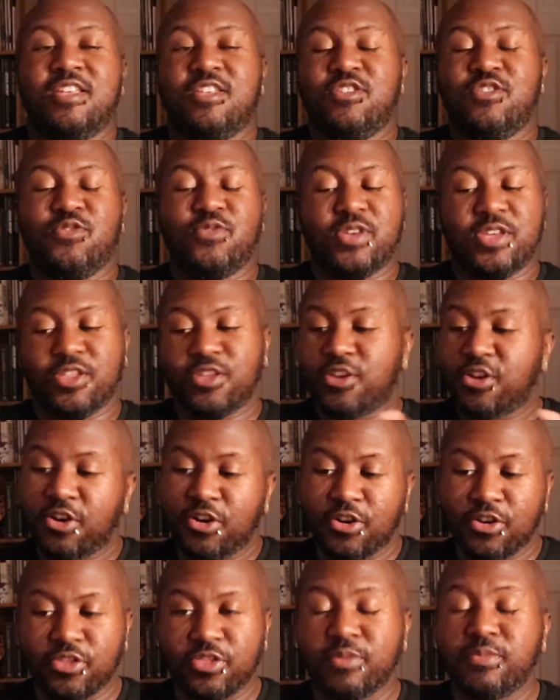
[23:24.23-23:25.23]
you can
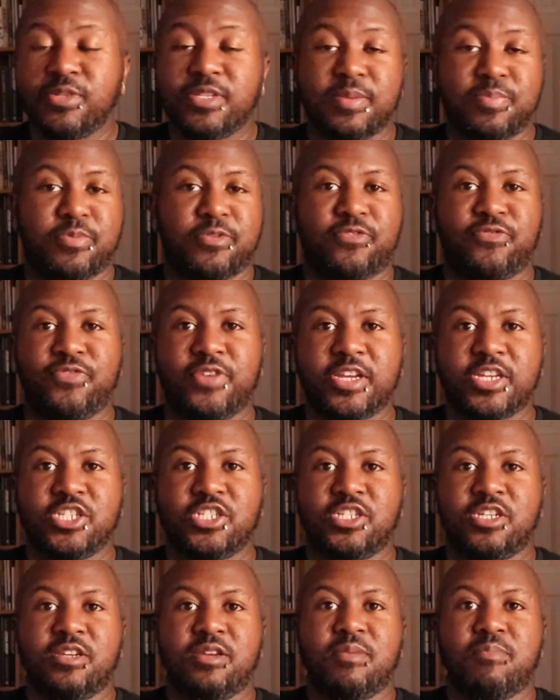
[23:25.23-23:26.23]
cook them to
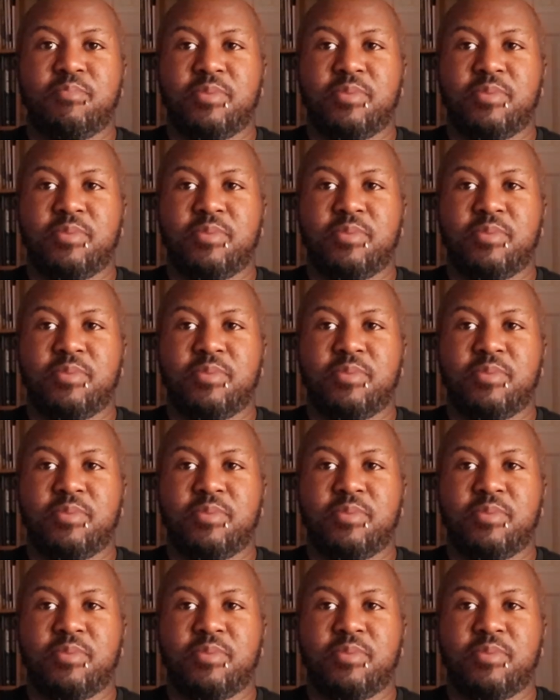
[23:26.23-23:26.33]
perfection,